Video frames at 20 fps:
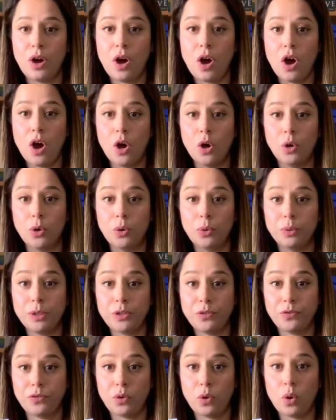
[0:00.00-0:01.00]
O
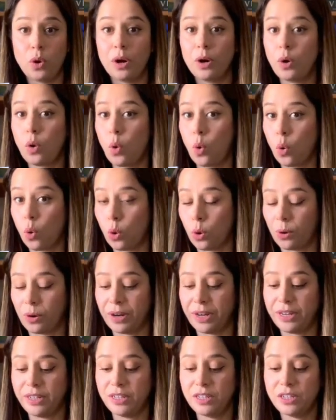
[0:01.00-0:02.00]
is for
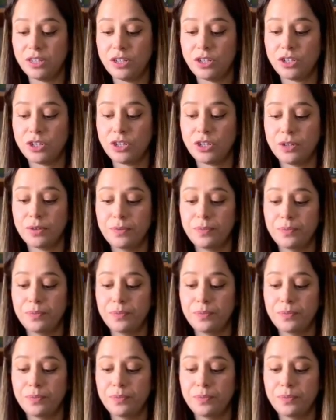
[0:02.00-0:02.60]
orange.